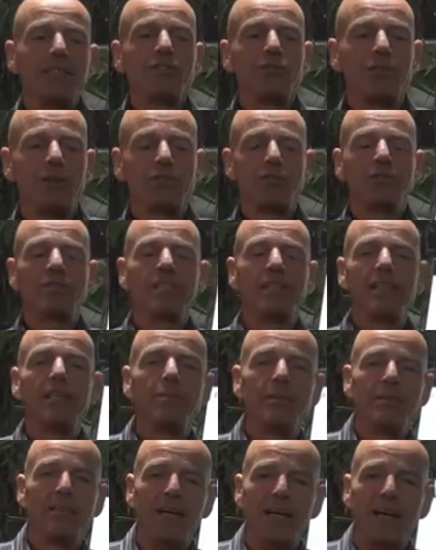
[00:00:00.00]
so that's obviously a
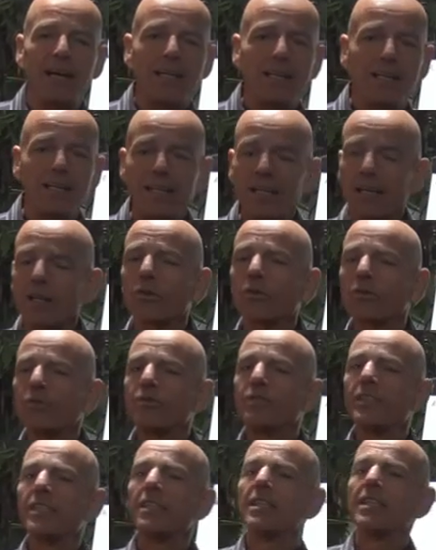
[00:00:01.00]
little bit harder. Then I could
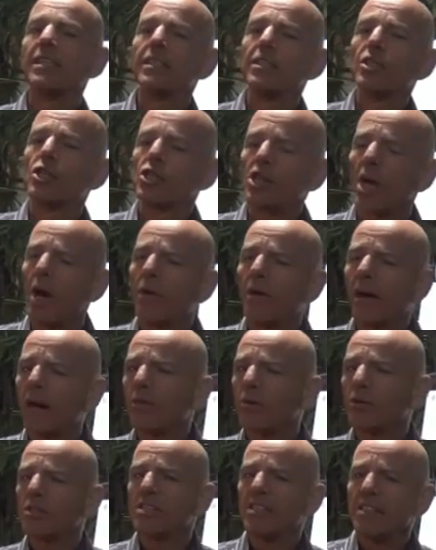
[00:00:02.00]
feel in the shower
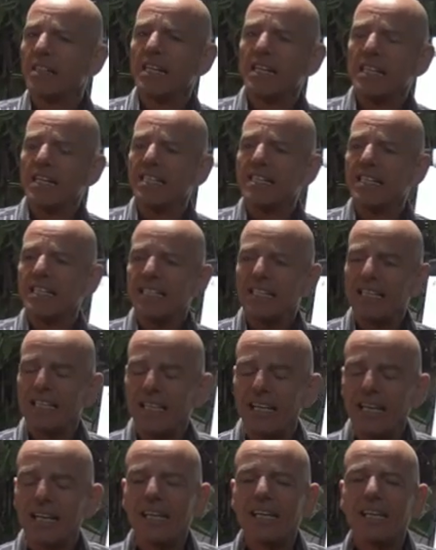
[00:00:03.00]
I was a little
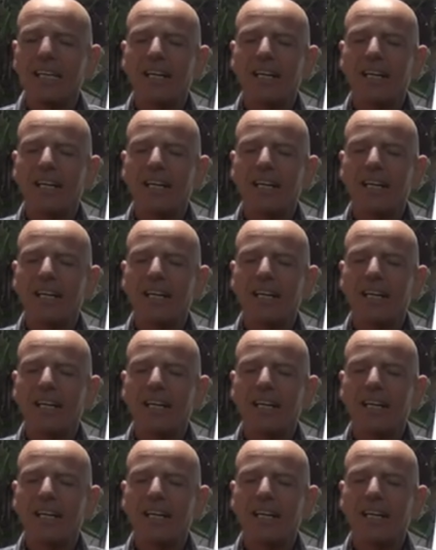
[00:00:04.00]
dizzy.